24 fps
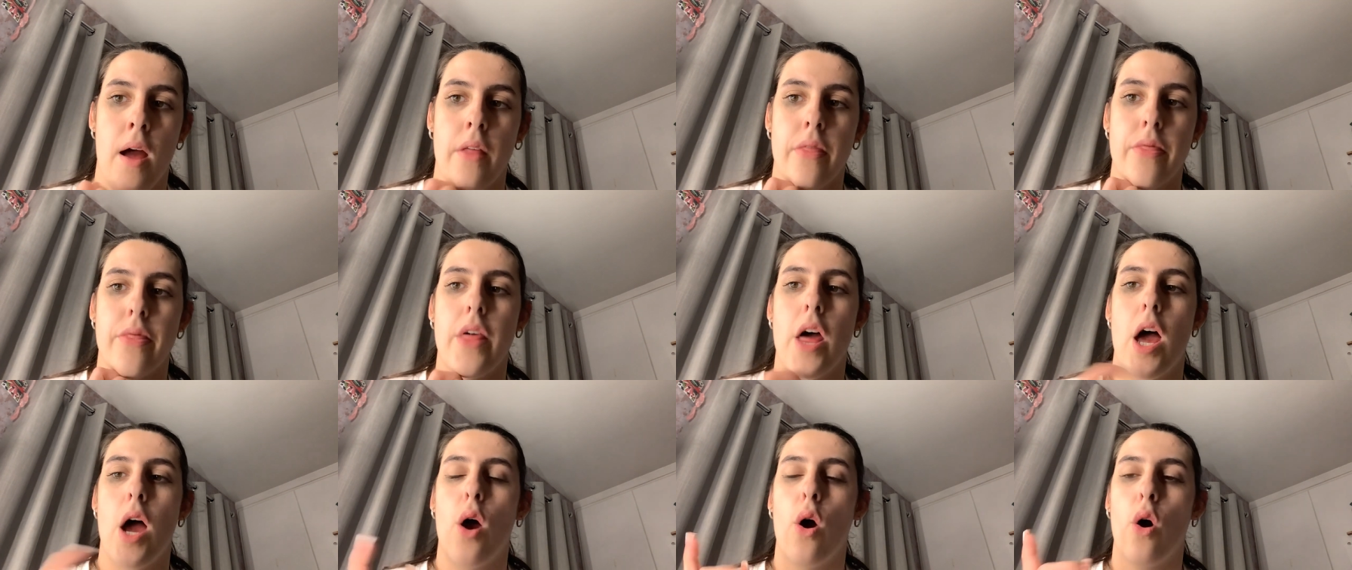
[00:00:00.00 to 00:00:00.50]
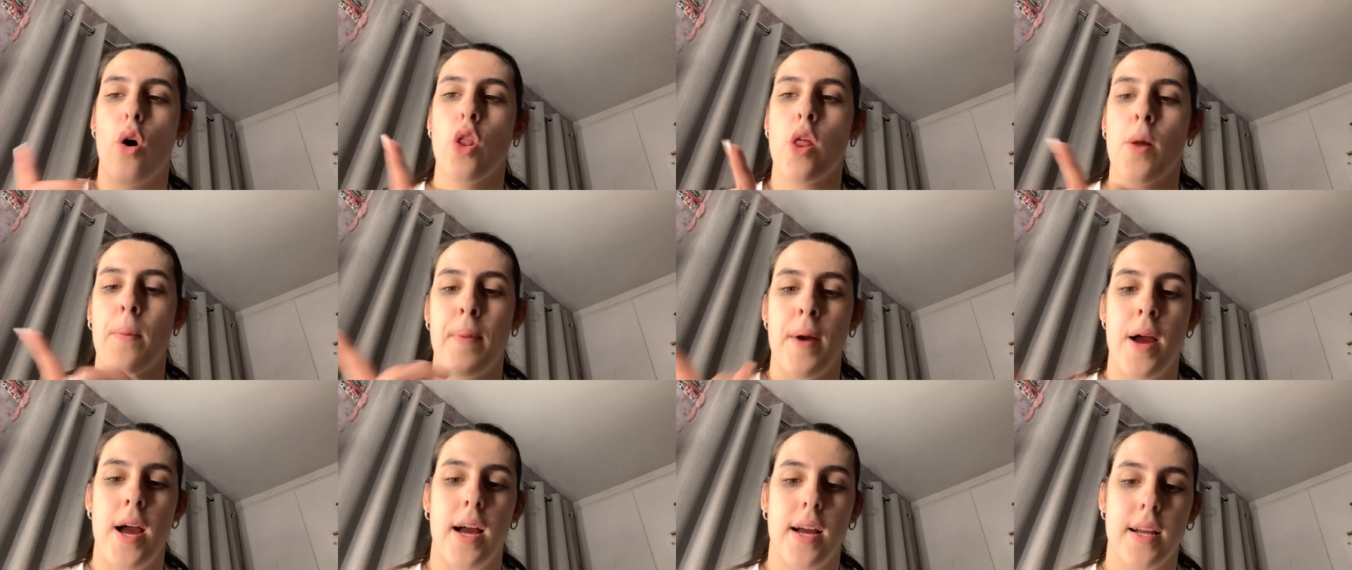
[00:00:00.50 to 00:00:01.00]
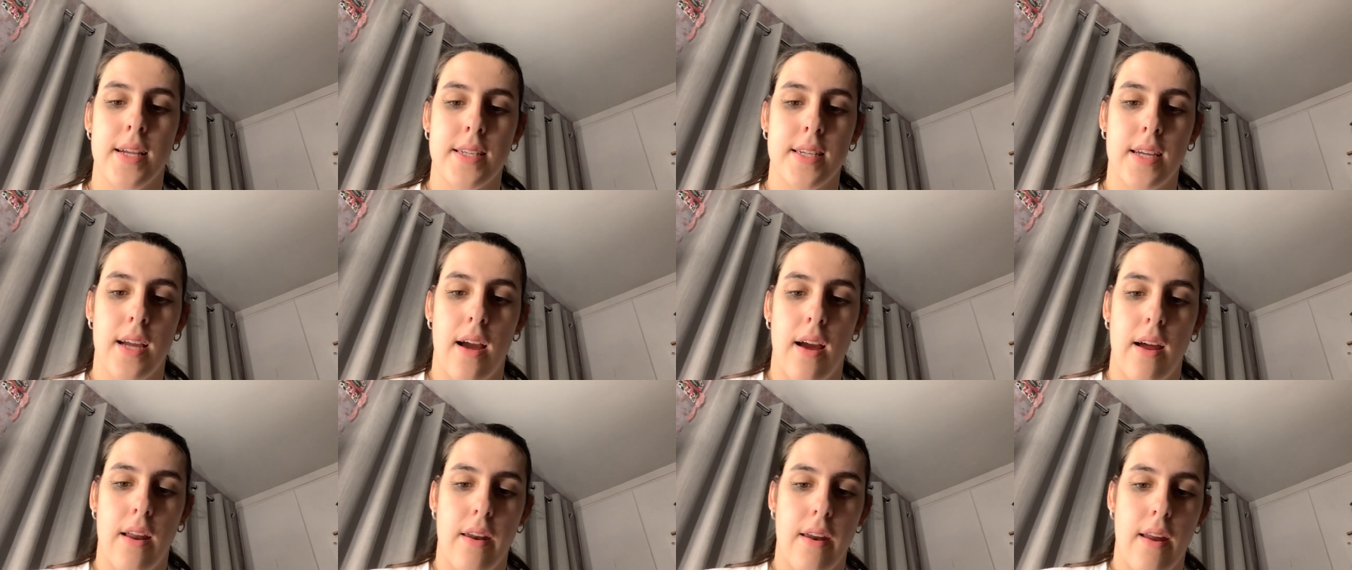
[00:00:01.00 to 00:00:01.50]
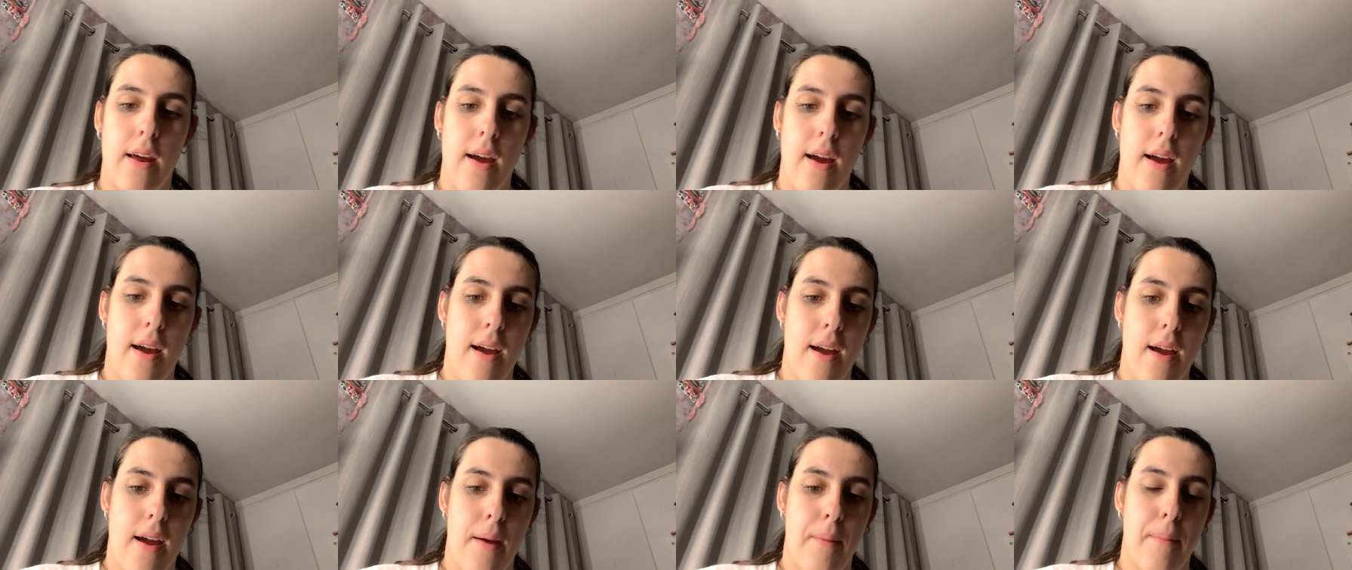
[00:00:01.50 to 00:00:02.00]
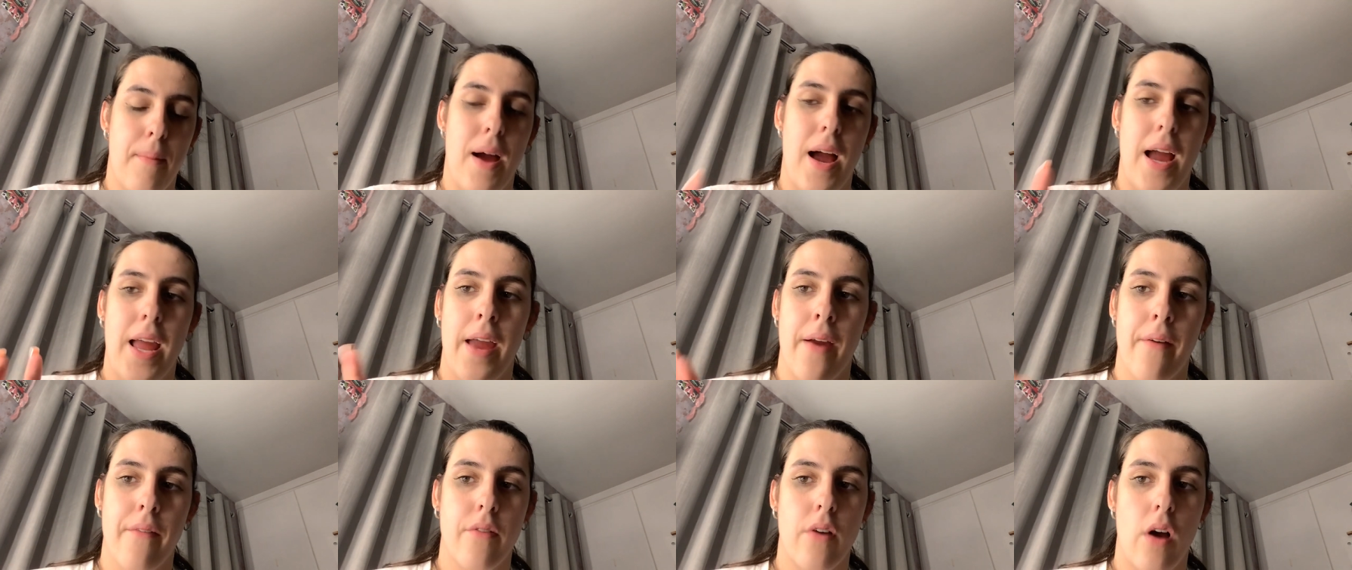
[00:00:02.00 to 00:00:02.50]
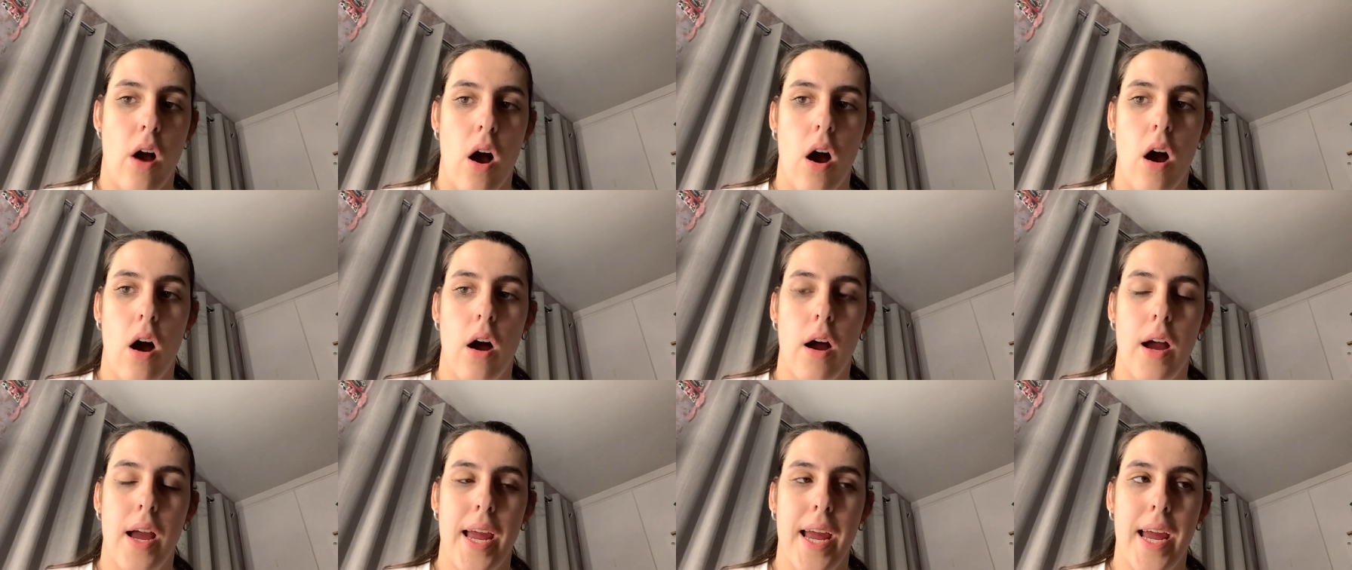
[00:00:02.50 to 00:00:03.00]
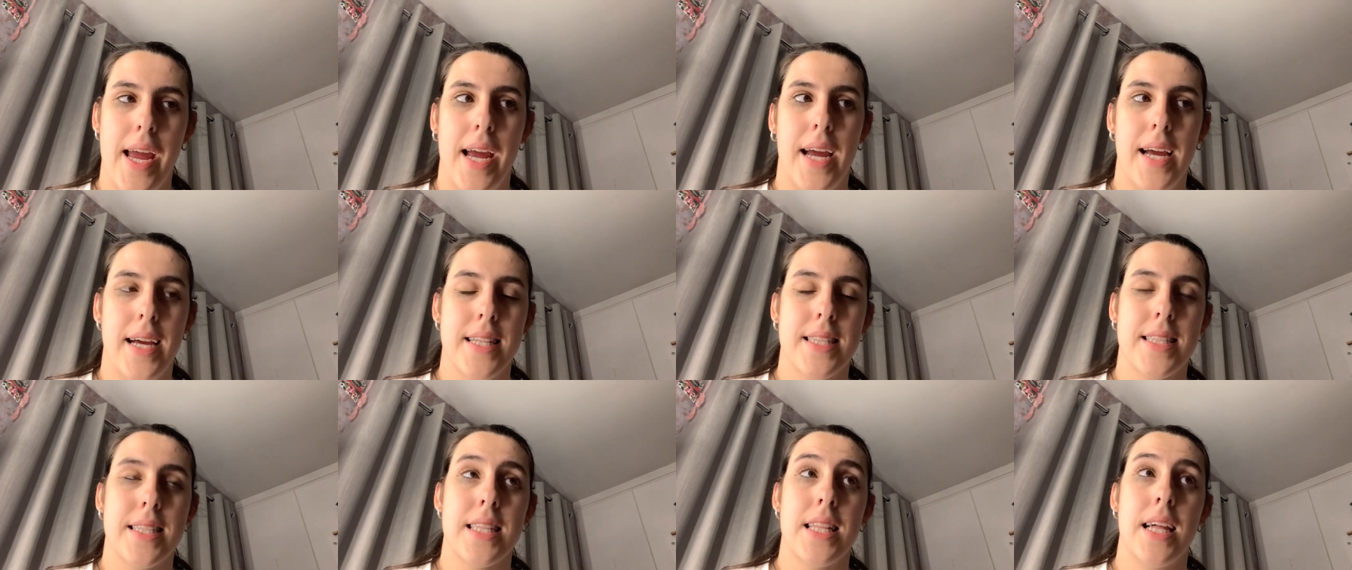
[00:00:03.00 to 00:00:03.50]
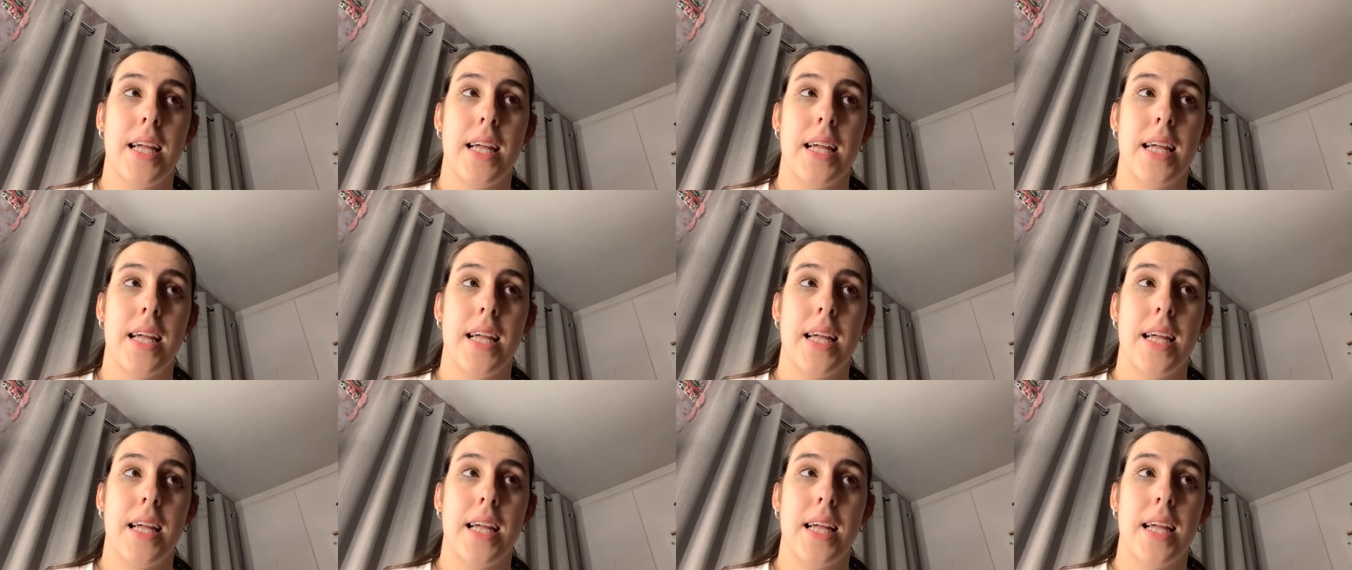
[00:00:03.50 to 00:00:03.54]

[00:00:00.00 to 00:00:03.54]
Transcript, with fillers: the other person um, I have got is